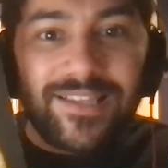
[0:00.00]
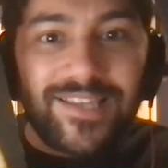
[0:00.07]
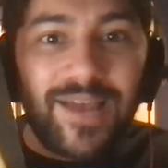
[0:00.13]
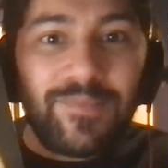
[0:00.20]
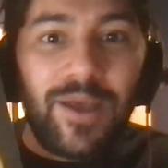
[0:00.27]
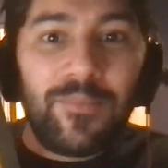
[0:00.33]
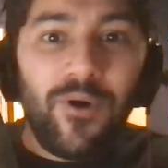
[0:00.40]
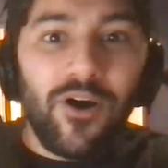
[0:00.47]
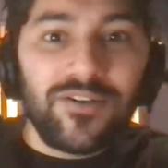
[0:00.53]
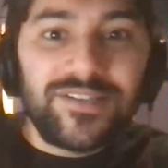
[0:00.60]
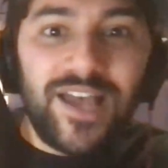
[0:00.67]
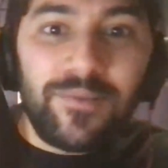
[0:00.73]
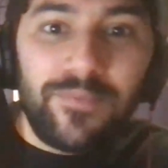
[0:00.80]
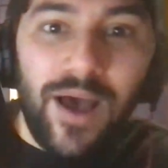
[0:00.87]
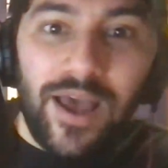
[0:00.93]
signed by Paul.
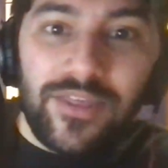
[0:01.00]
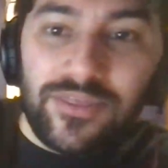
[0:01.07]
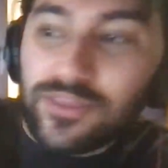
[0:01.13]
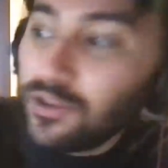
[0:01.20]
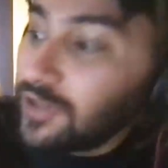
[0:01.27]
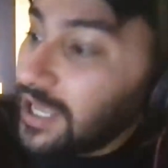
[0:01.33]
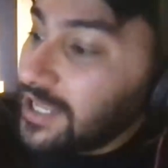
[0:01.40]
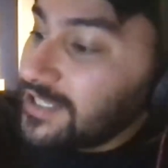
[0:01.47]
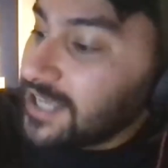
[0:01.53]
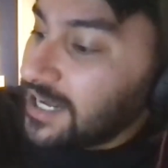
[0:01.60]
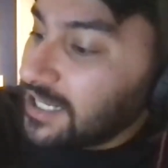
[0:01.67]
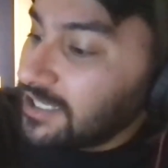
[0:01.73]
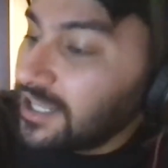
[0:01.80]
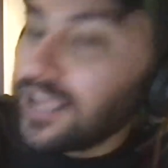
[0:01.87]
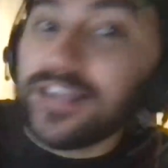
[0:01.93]
Signed by the late
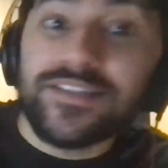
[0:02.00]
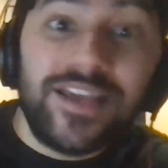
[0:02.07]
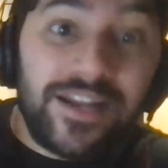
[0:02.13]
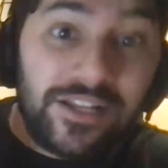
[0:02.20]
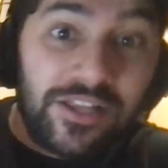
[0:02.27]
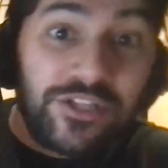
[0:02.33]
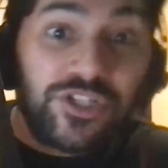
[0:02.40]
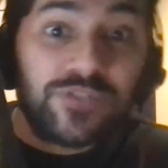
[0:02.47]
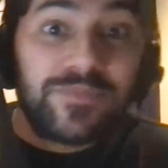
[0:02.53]
Denny Lane. Denny Lane just